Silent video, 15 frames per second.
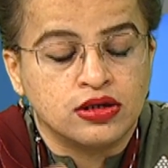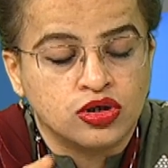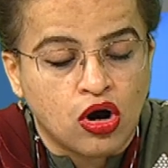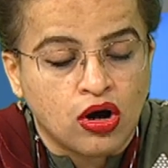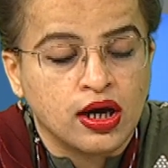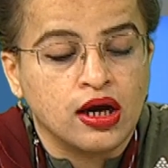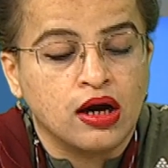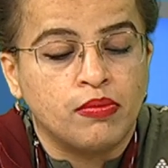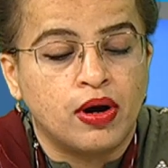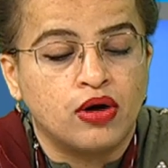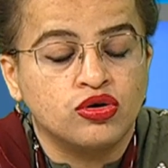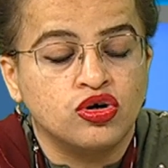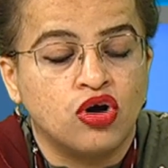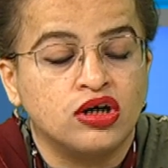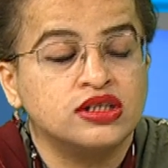talking
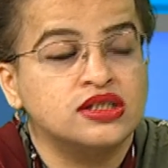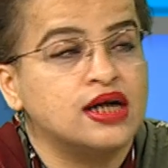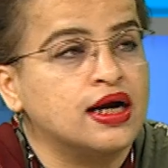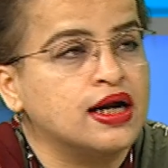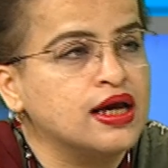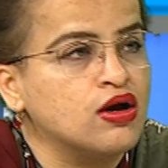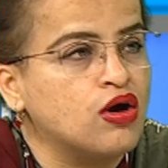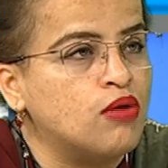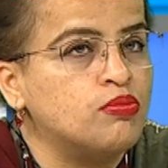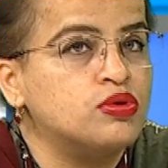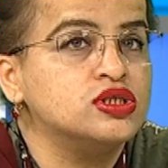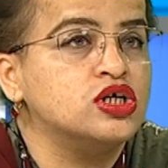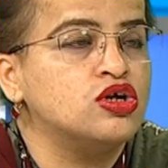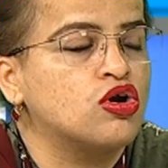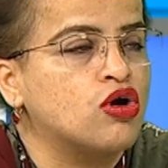about not starting
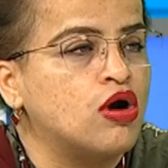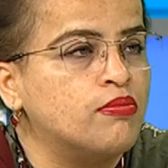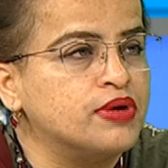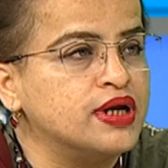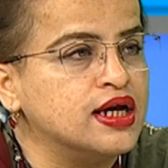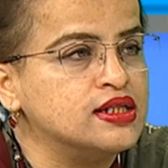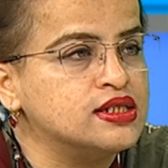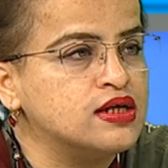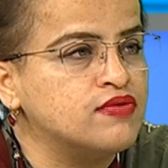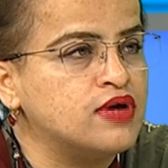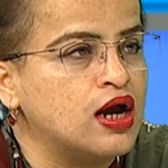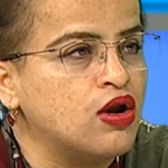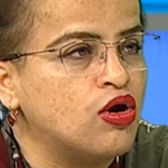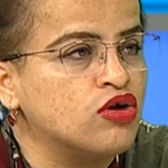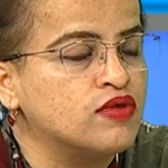composite or comprehensive
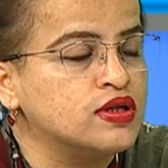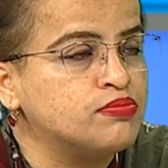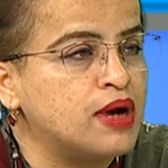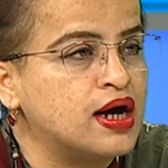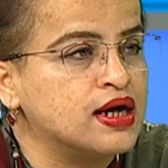dialogue with